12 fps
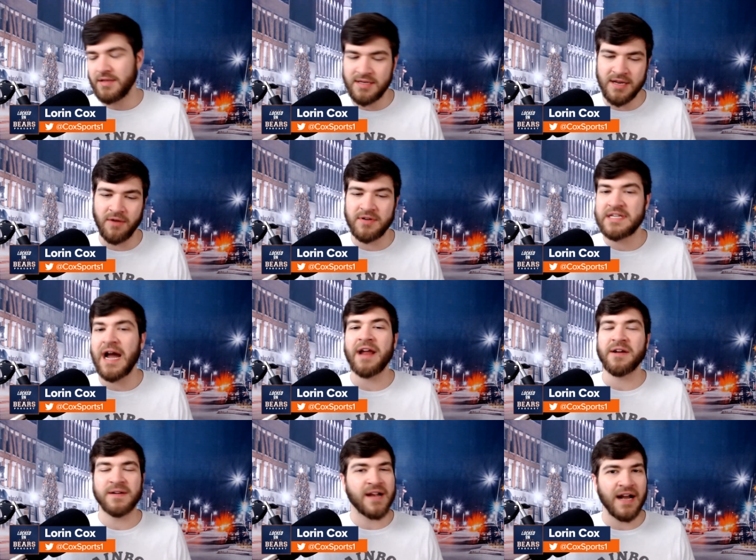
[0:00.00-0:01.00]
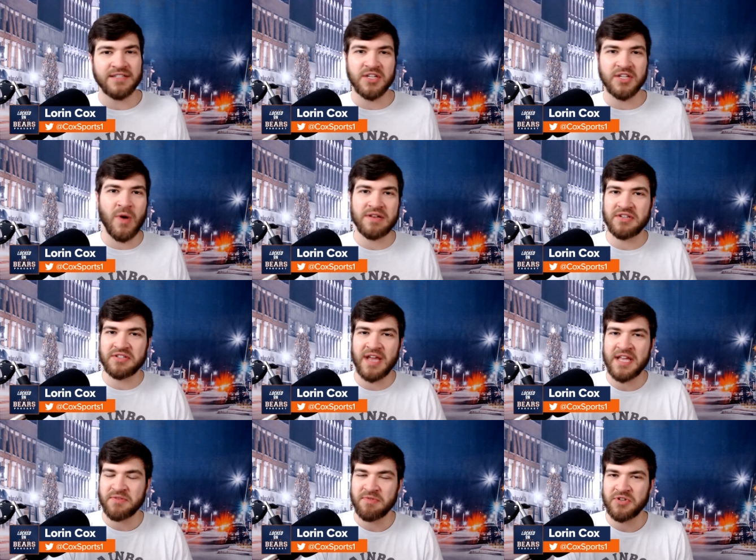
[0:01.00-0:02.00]
you know, dire consequences
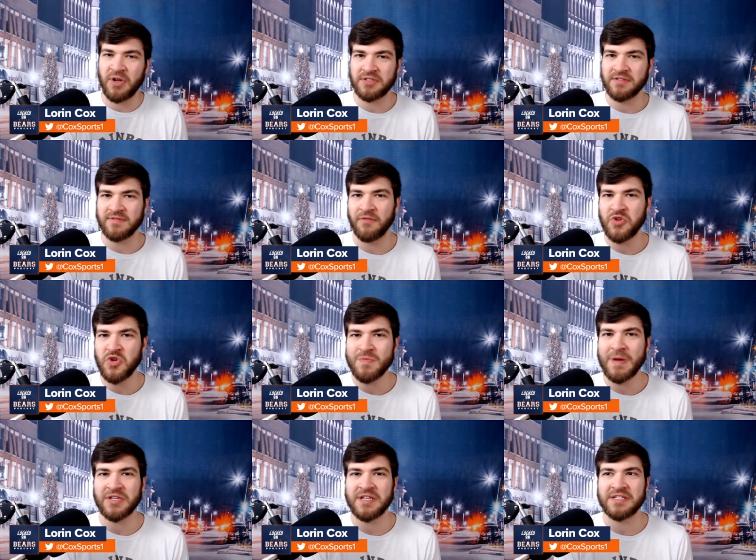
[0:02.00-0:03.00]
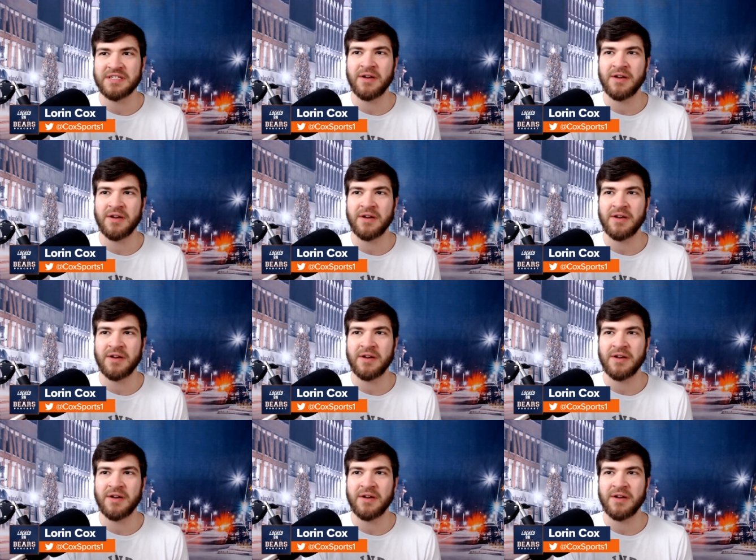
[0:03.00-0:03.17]
as a result of, of too much of these.